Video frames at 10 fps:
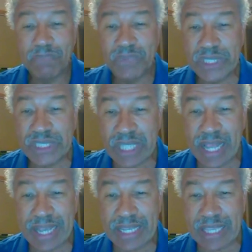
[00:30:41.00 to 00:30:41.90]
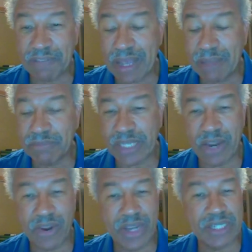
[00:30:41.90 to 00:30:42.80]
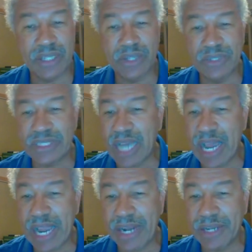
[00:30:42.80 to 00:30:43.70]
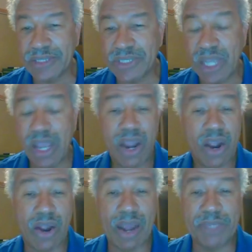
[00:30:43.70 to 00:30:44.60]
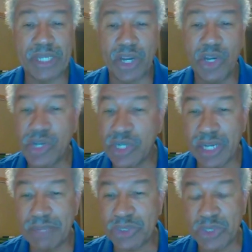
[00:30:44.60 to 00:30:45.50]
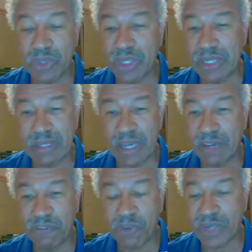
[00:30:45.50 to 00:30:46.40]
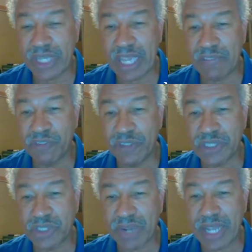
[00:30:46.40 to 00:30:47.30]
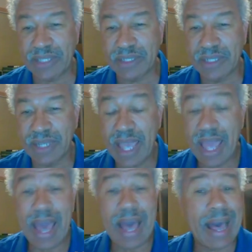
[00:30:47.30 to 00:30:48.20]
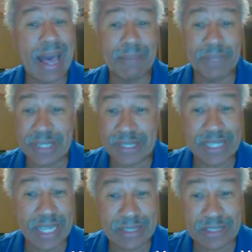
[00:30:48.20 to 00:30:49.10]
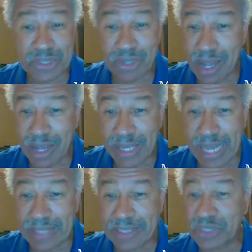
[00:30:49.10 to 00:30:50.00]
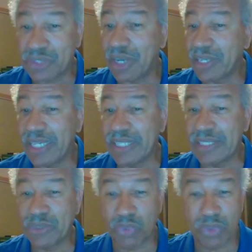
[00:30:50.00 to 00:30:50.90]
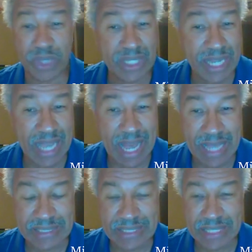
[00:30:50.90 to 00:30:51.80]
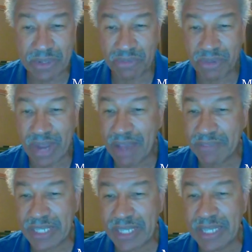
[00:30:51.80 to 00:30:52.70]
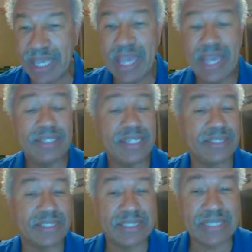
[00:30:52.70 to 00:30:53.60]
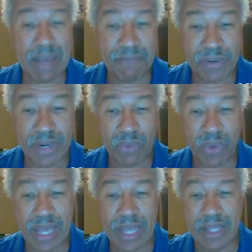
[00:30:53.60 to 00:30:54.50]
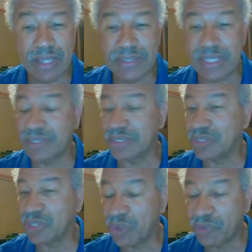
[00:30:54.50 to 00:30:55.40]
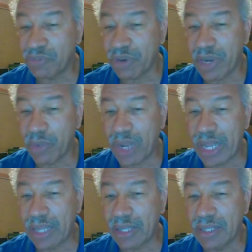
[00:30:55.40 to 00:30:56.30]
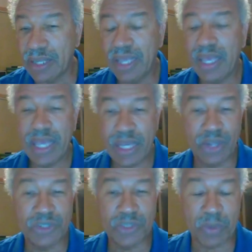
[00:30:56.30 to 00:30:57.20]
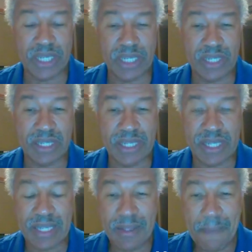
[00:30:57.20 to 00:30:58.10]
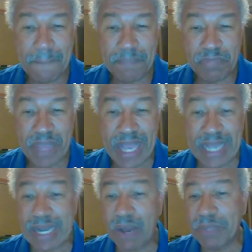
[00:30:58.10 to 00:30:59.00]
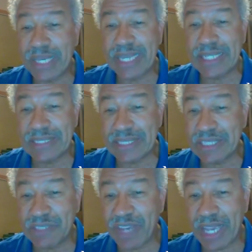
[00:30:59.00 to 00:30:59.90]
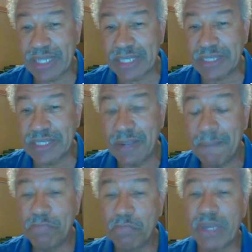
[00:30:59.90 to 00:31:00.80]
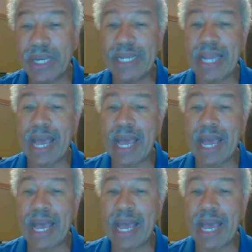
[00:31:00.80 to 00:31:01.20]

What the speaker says: Just like if I'm carrying a load of tires or I'm going to hook up to a 48-foot trailer, I'm going to take the truck, and the truck is really high center of gravity, doesn't stop very well, doesn't turn very well. It goes pretty good, and I'll be at a disadvantage. But